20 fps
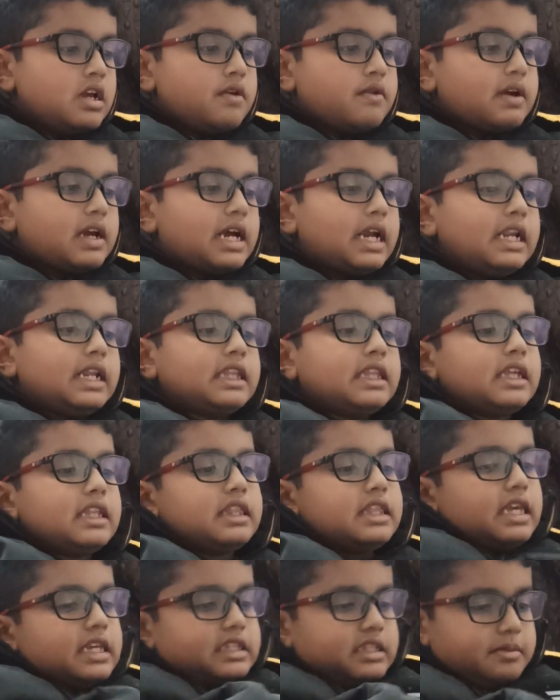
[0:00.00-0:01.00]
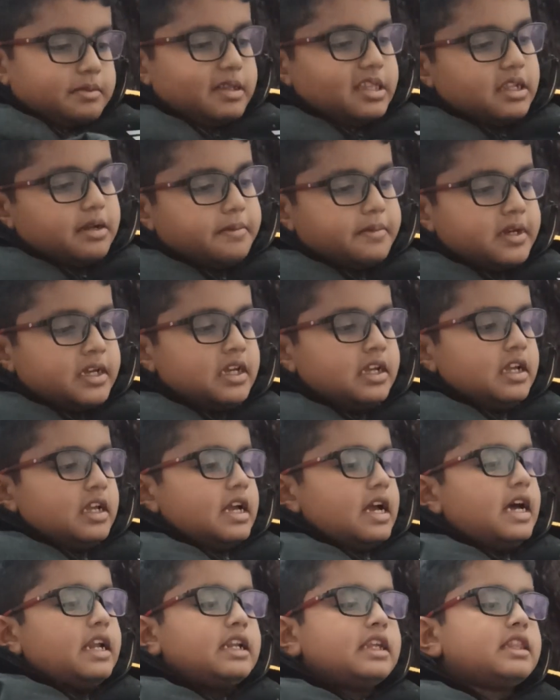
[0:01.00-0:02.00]
we call it a decimal number.
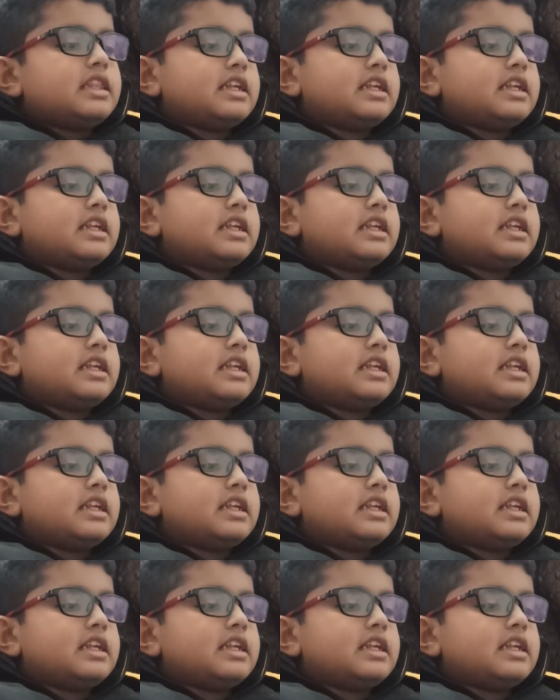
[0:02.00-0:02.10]
And the